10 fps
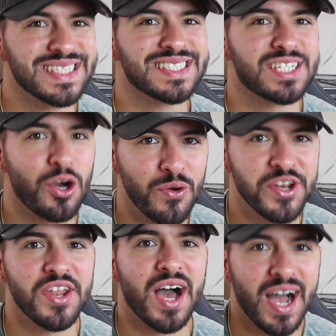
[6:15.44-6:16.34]
is
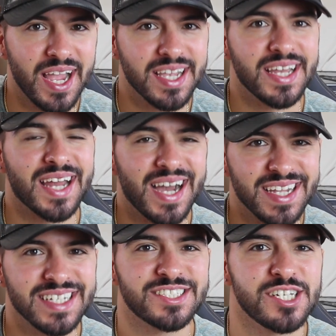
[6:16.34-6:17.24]
going higher and
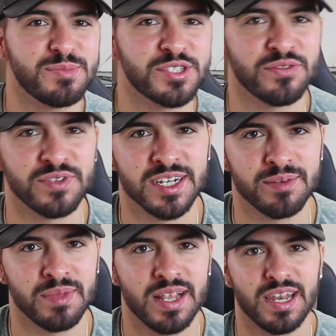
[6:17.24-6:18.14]
higher in terms of
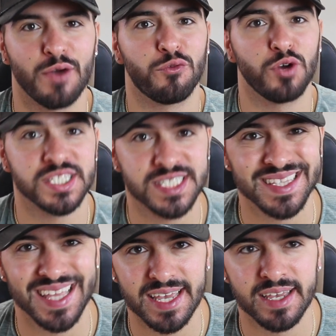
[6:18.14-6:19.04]
a voice
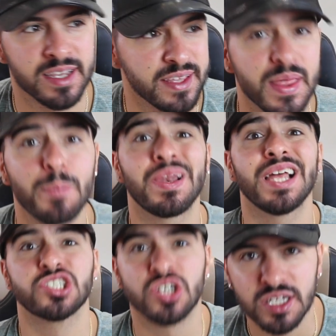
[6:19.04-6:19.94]
in their
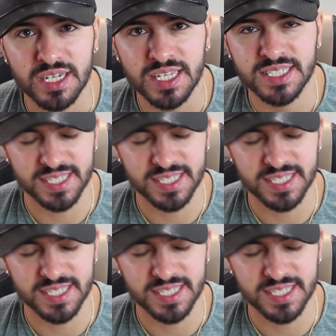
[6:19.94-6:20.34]
pleasure, let's